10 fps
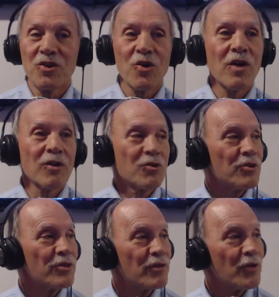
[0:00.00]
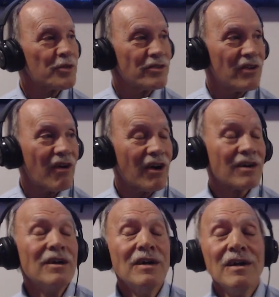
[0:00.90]
know how good their voices are.
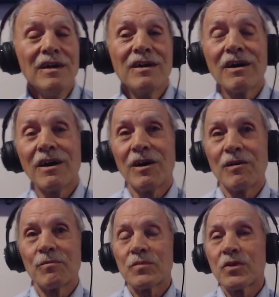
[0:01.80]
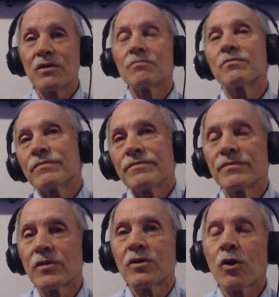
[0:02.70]
Um,
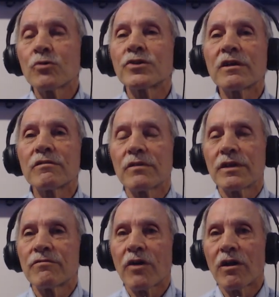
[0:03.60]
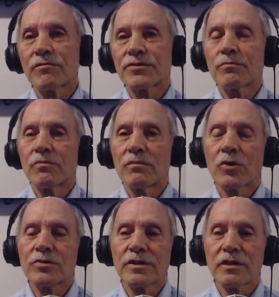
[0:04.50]
coaching in, involves
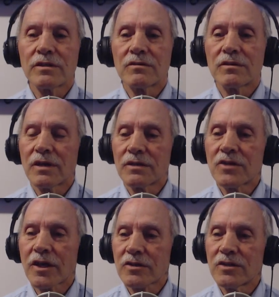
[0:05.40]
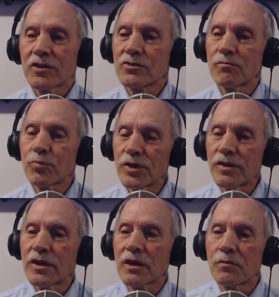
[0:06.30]
mostly uh, techniques of
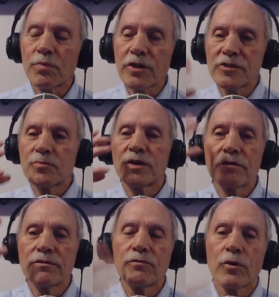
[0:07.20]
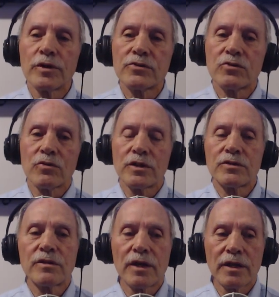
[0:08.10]
breathing and placement of the voice, so
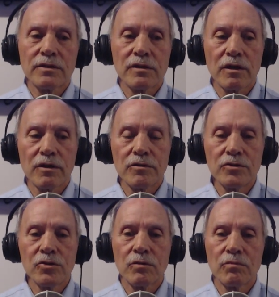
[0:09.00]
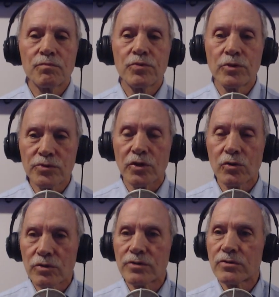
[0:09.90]
that that uh, you can produce a
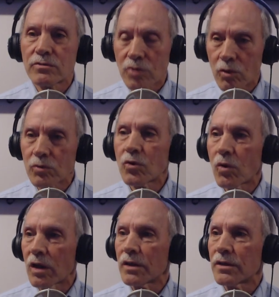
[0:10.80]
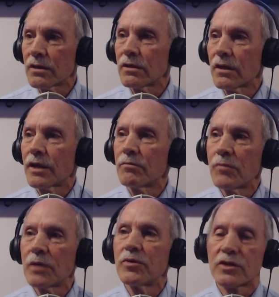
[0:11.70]
good tone quality and
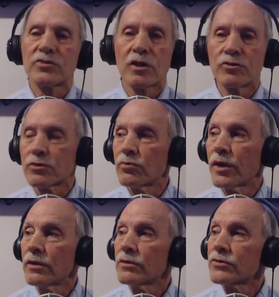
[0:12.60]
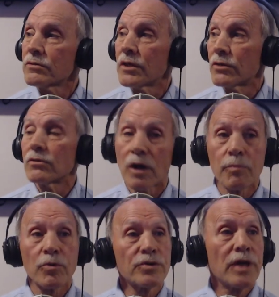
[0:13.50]
maybe extend your range either
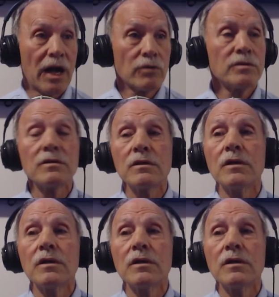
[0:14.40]
up or down.